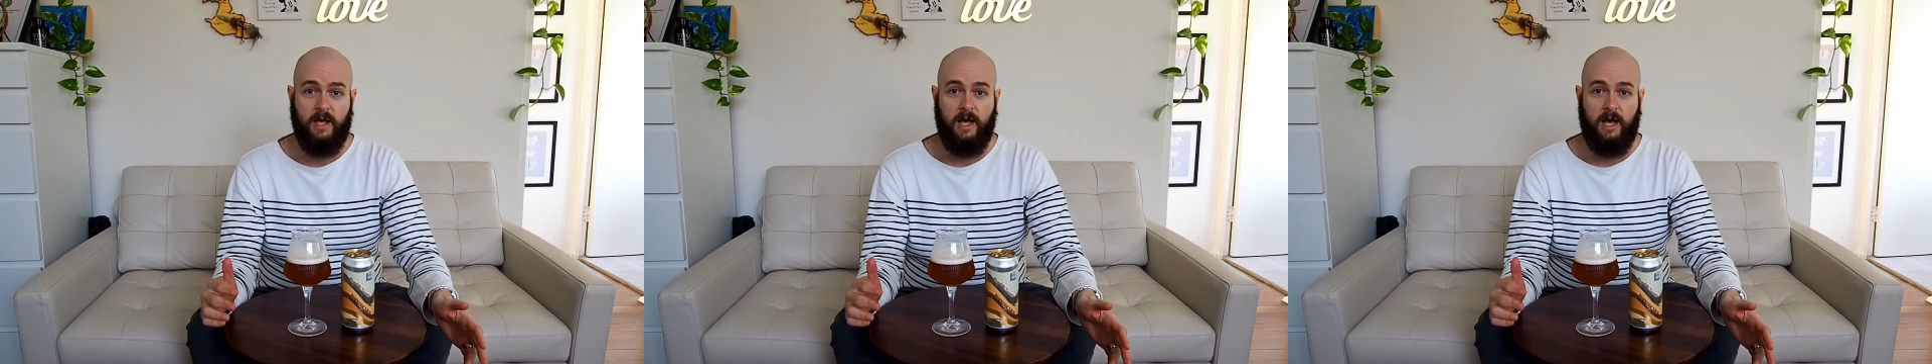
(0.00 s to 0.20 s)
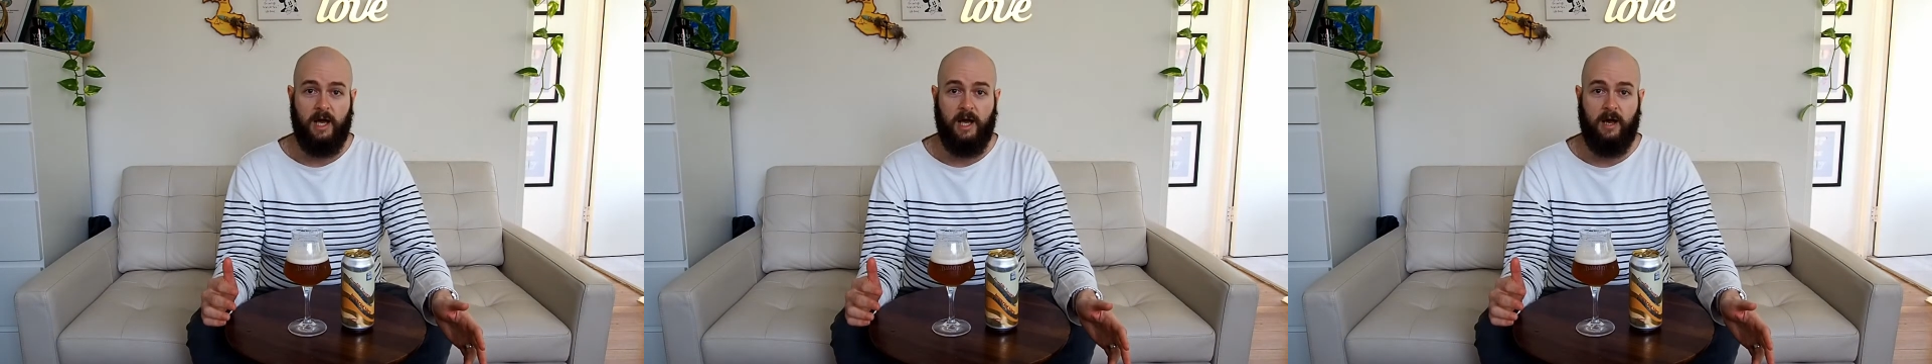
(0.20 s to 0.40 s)

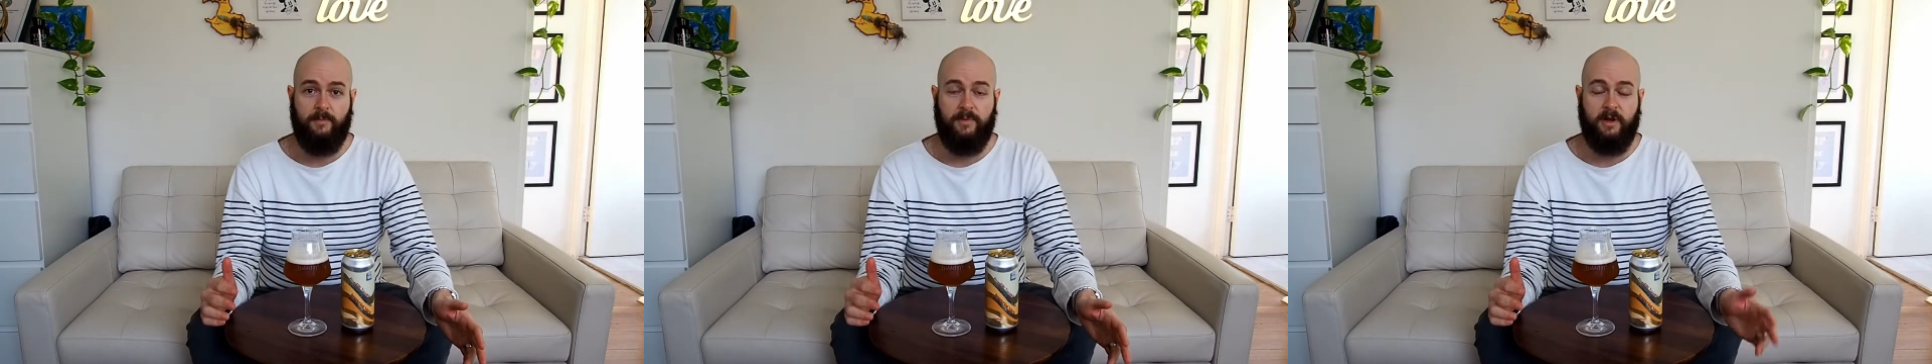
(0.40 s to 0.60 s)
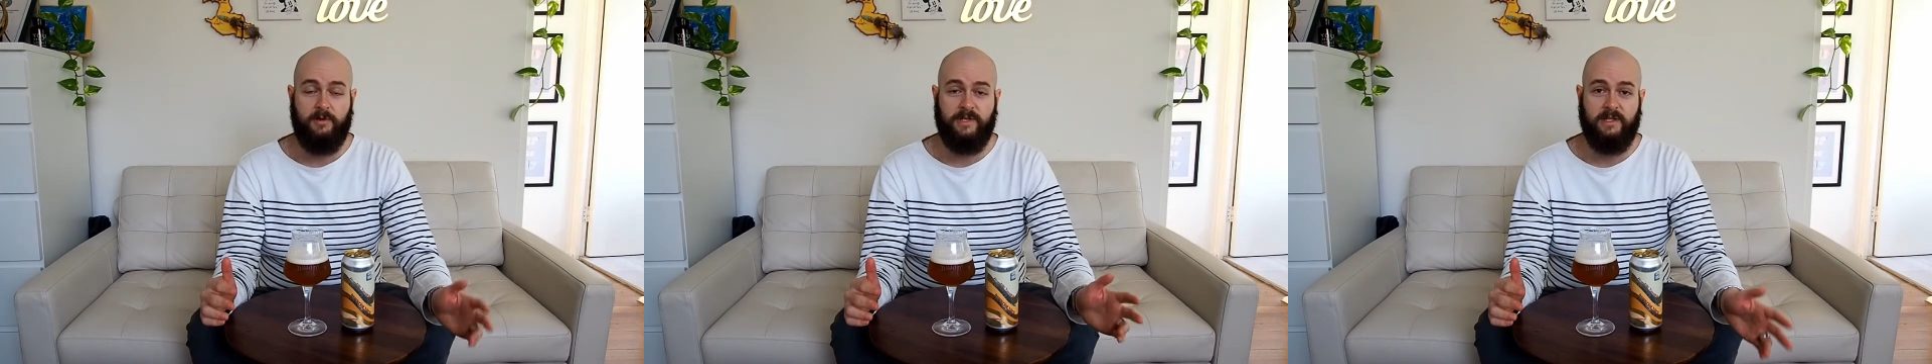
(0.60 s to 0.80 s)

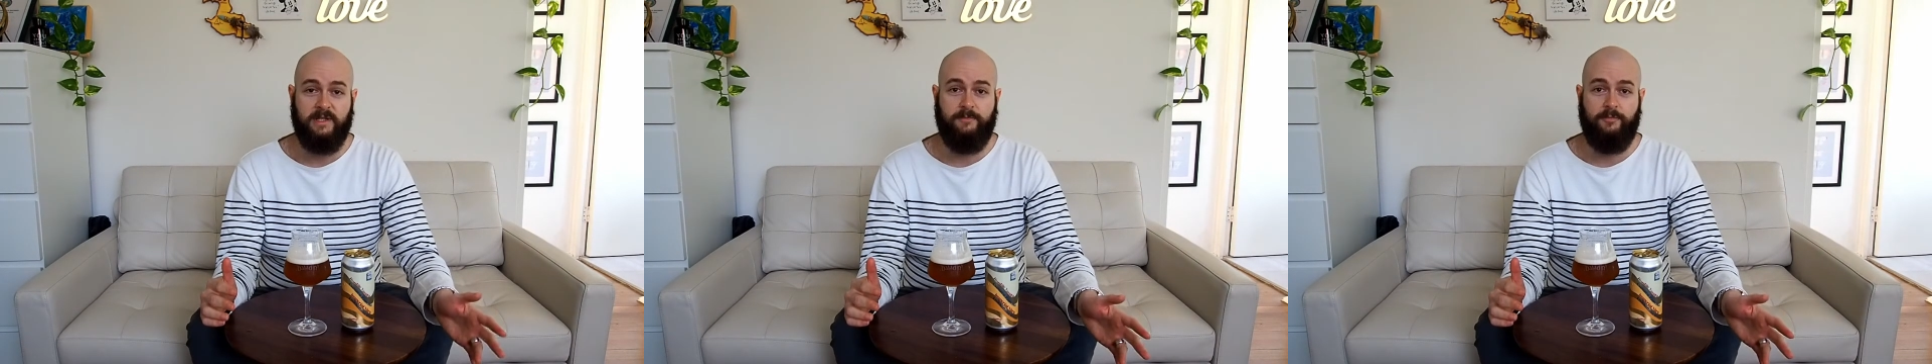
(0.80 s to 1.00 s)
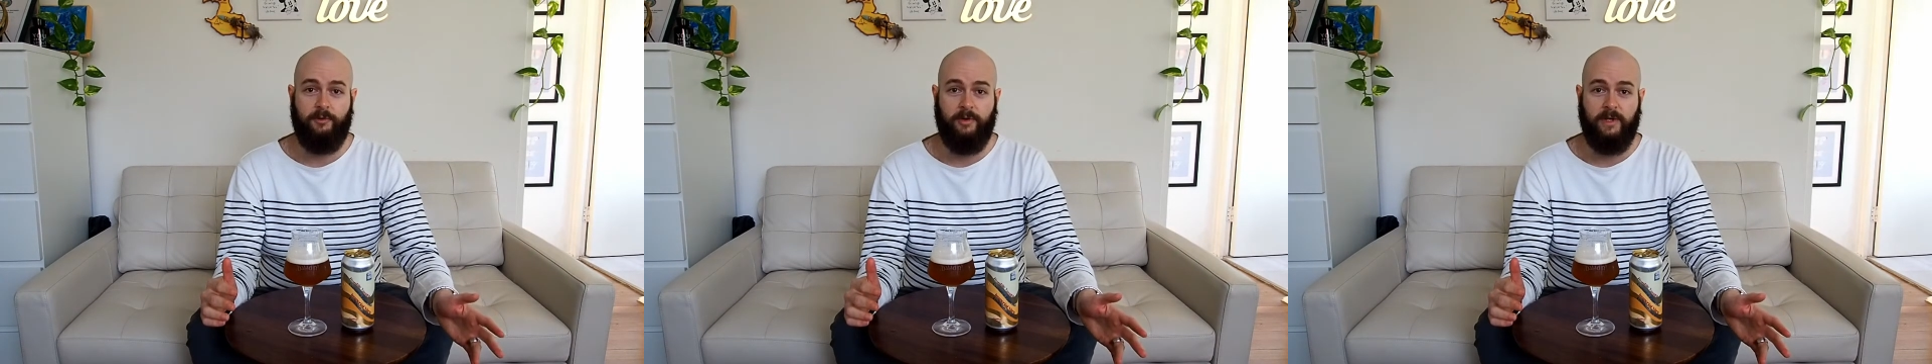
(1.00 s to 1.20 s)
But I was at
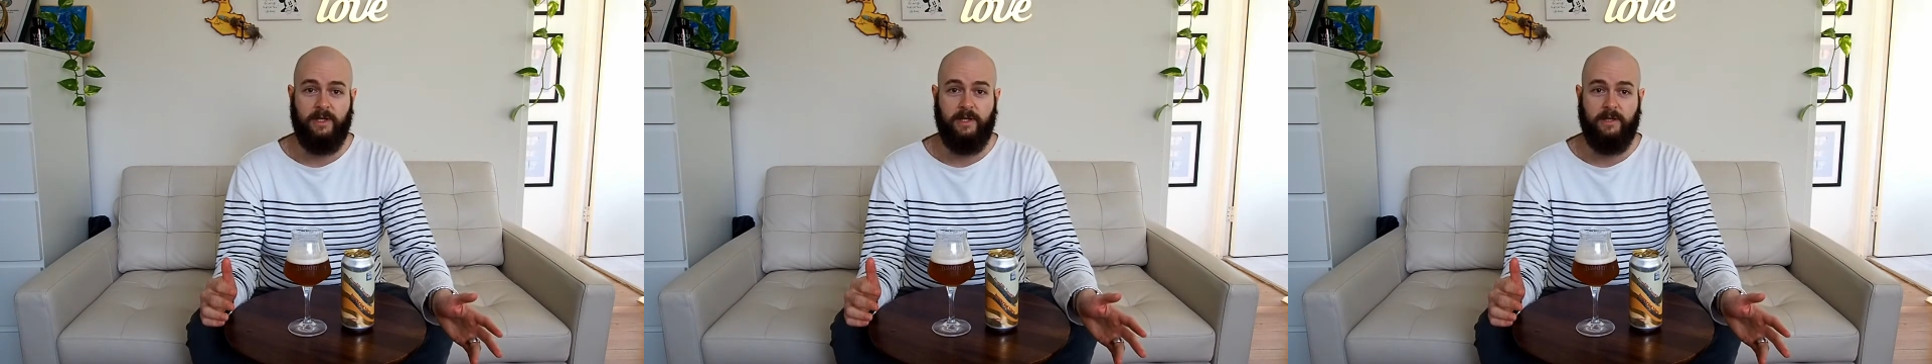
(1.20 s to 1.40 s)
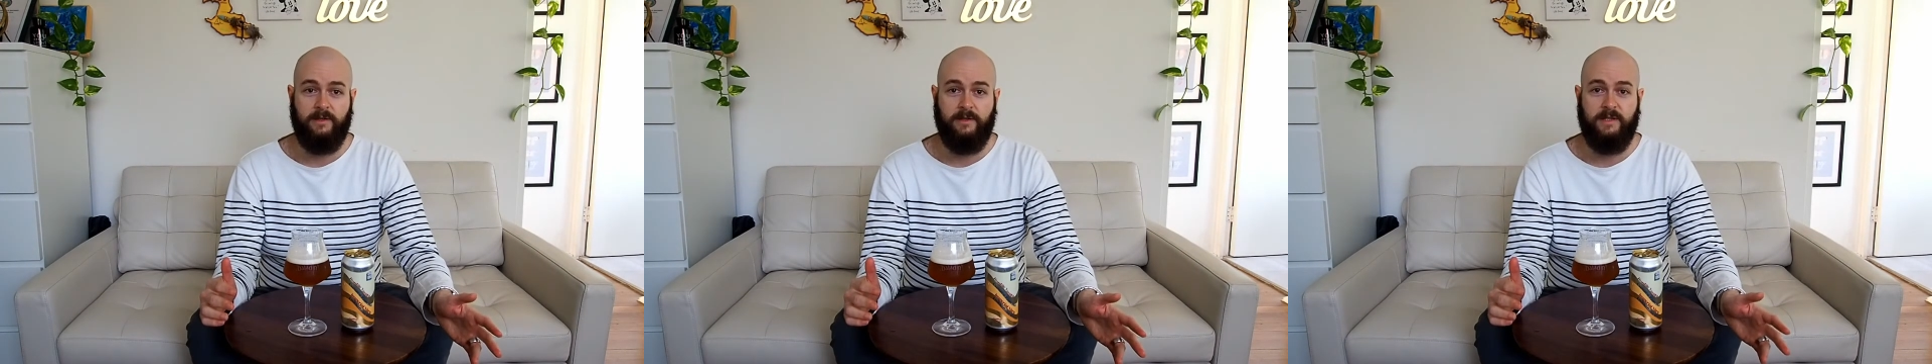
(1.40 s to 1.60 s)
the brewery,